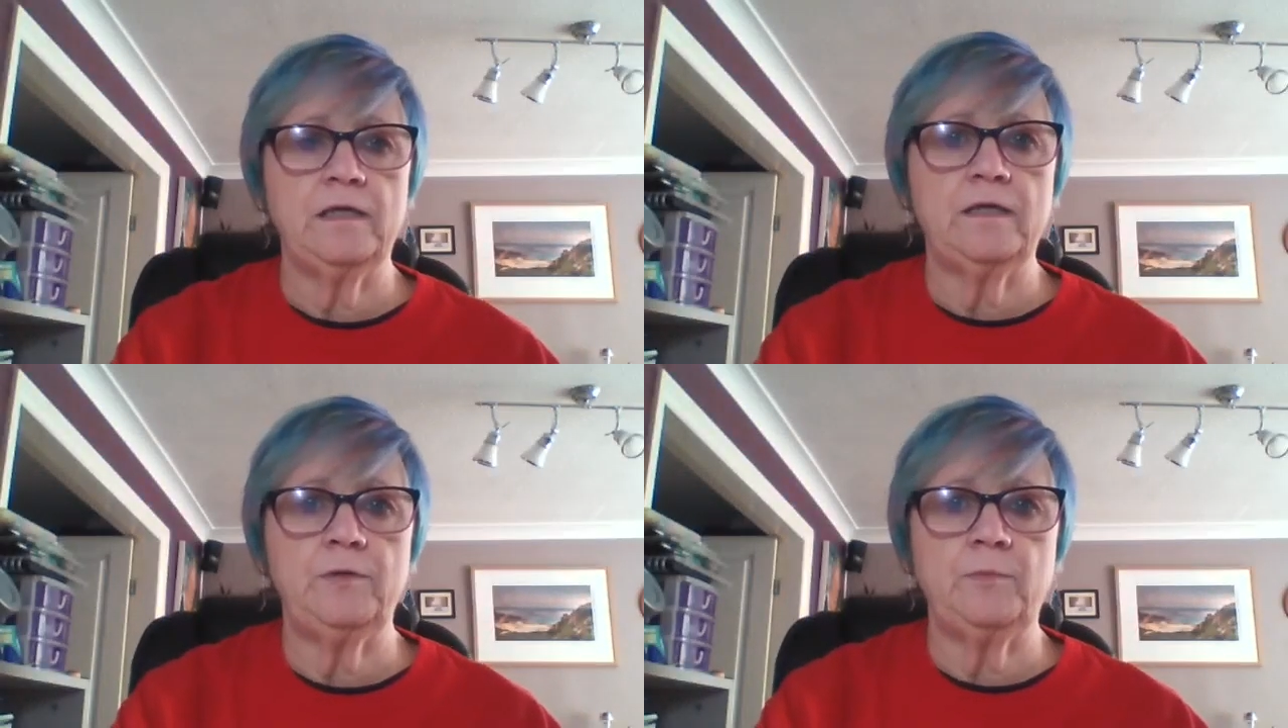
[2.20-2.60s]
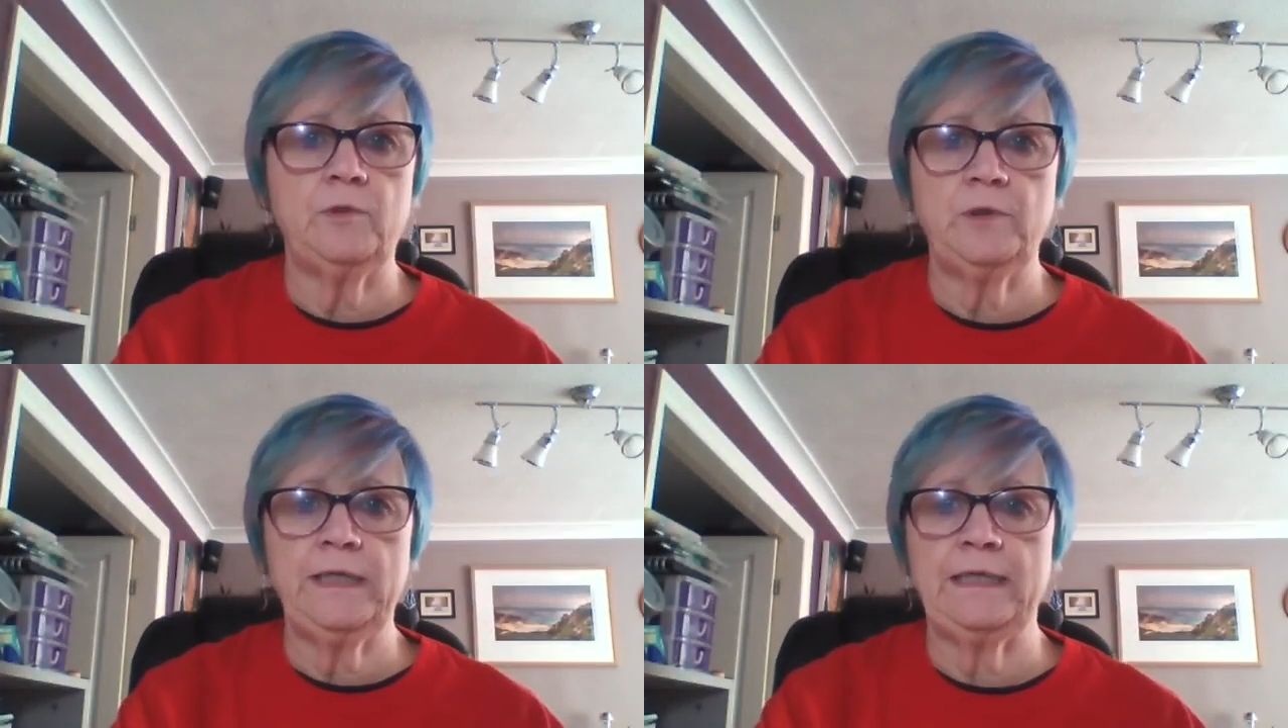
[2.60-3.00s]
Good
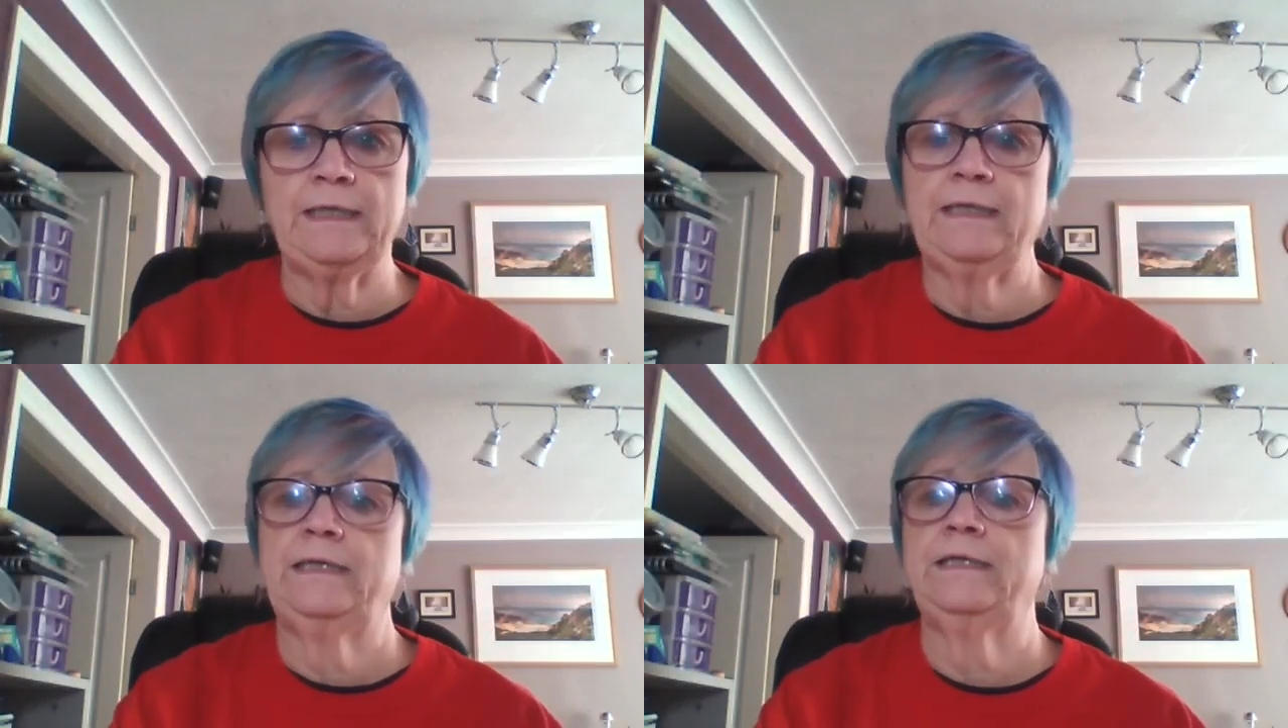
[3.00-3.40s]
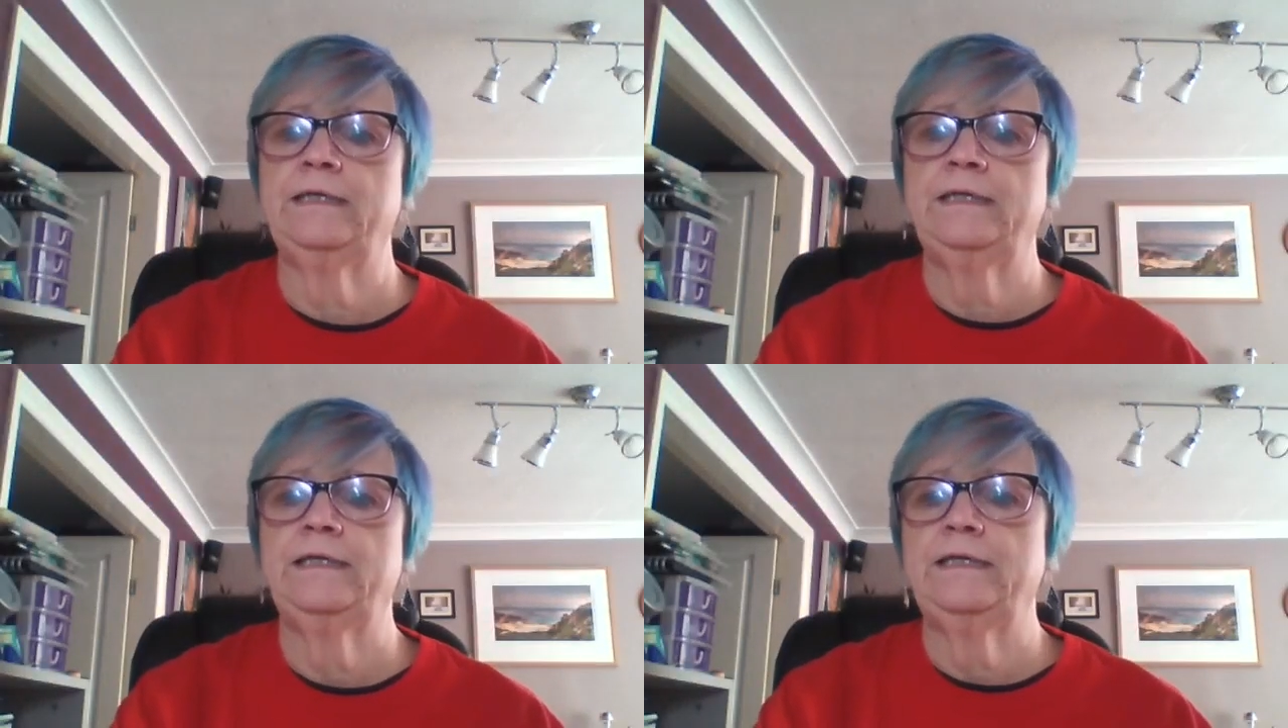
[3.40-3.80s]
morning.
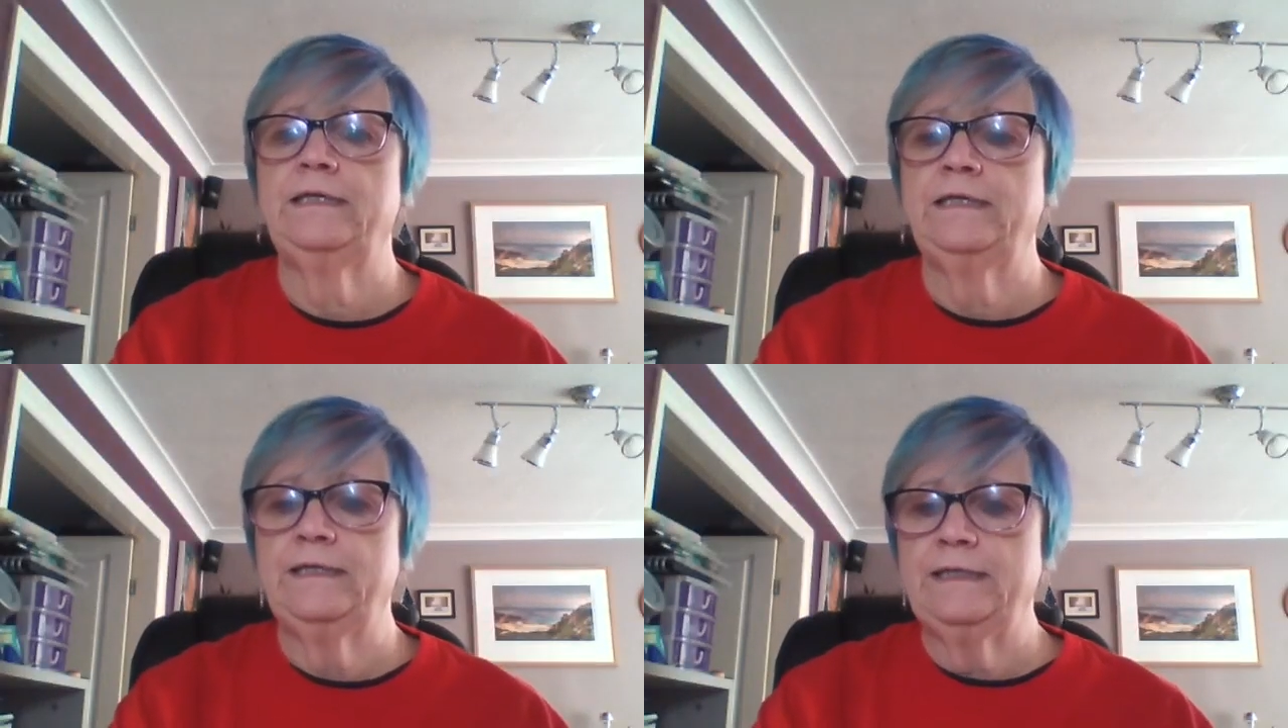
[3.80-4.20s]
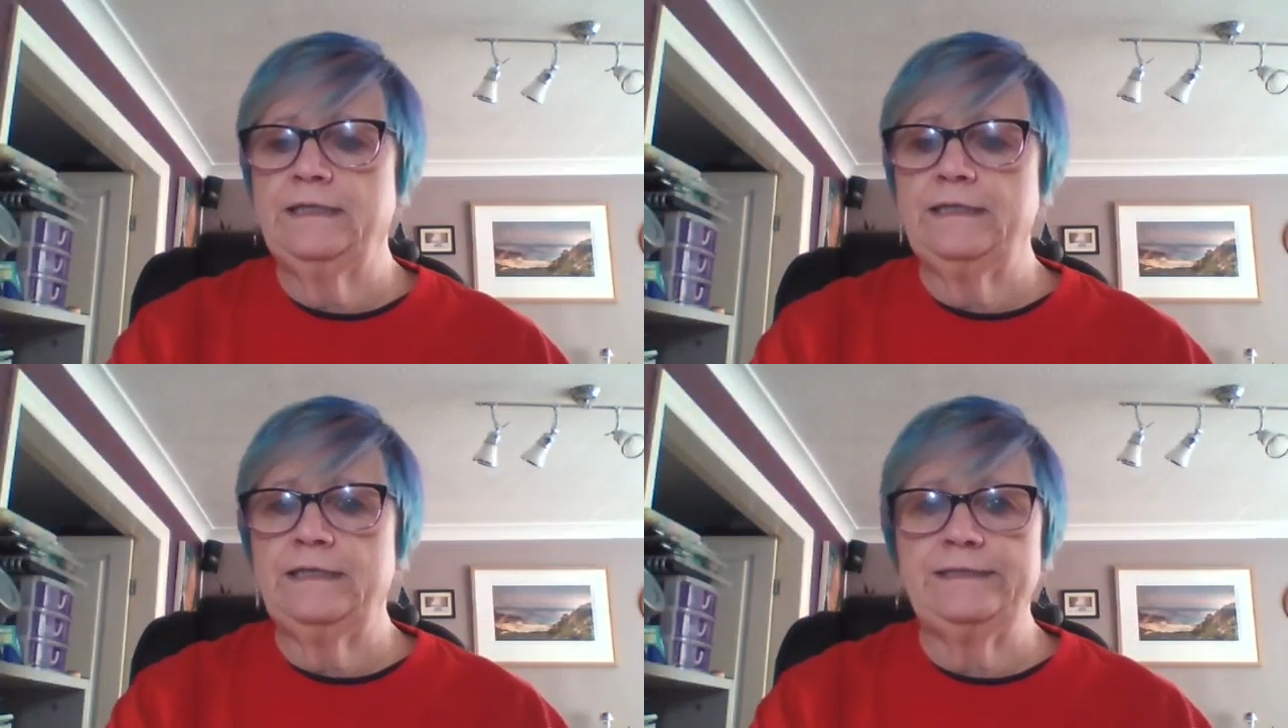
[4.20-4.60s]

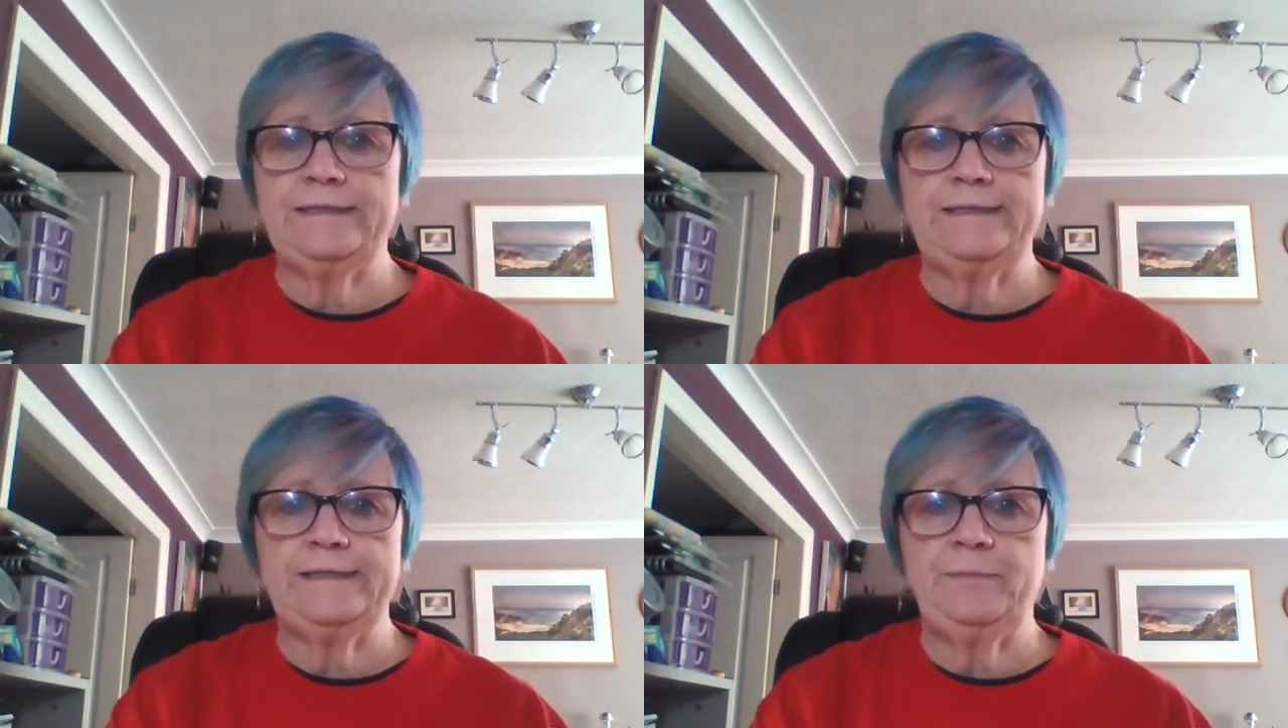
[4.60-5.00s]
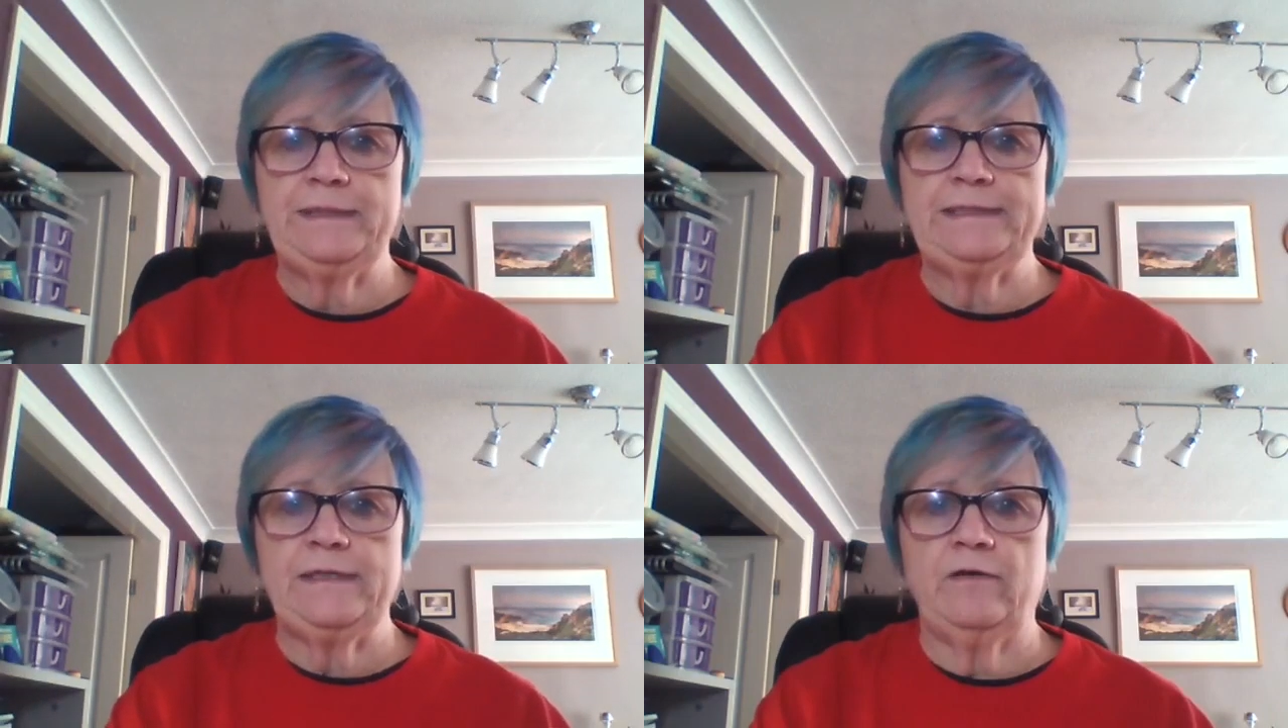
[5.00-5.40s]
This is a bit